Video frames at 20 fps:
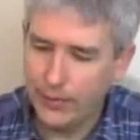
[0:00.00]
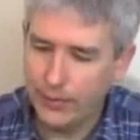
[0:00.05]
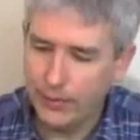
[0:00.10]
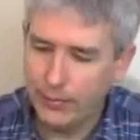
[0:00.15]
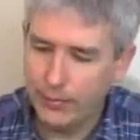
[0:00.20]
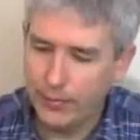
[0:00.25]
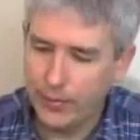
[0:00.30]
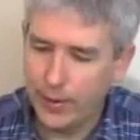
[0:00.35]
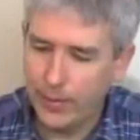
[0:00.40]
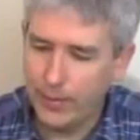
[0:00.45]

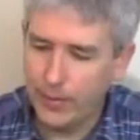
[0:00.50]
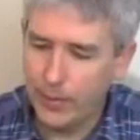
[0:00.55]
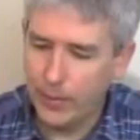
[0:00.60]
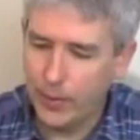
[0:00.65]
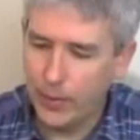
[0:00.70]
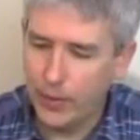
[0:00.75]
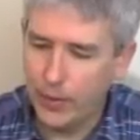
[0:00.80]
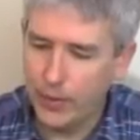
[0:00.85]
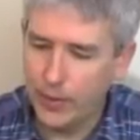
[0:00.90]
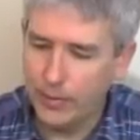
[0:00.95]
from the
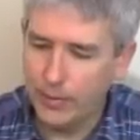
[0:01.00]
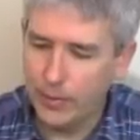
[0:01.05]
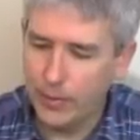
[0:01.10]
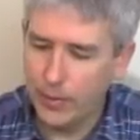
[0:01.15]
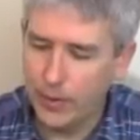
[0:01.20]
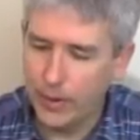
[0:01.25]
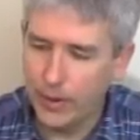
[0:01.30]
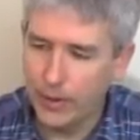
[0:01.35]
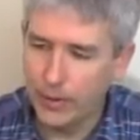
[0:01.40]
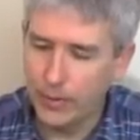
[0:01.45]
rotor
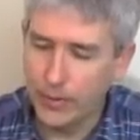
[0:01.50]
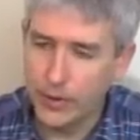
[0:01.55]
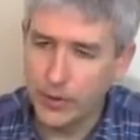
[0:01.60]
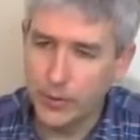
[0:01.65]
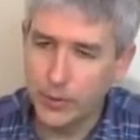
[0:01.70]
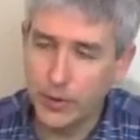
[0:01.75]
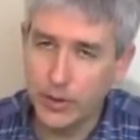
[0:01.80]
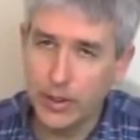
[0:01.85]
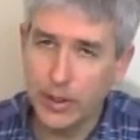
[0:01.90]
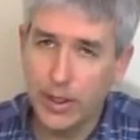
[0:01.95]
more, which
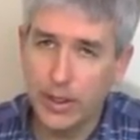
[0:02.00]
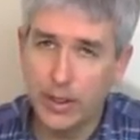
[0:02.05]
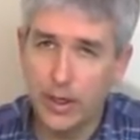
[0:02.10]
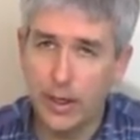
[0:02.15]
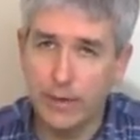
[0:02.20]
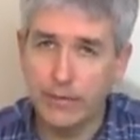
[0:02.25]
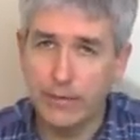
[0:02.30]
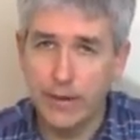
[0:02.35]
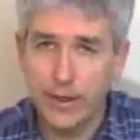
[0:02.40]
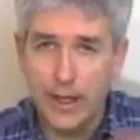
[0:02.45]
will cut
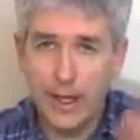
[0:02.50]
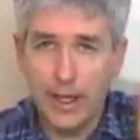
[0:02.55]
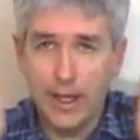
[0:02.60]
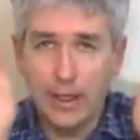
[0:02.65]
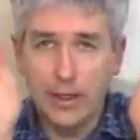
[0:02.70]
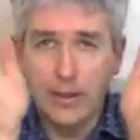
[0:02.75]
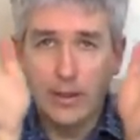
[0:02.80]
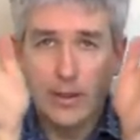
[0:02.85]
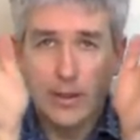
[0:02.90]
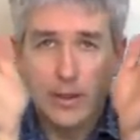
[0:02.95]
off the
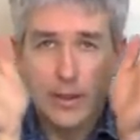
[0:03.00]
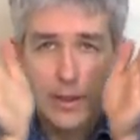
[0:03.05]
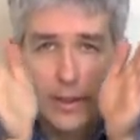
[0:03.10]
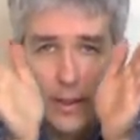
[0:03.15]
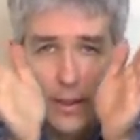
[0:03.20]
angle,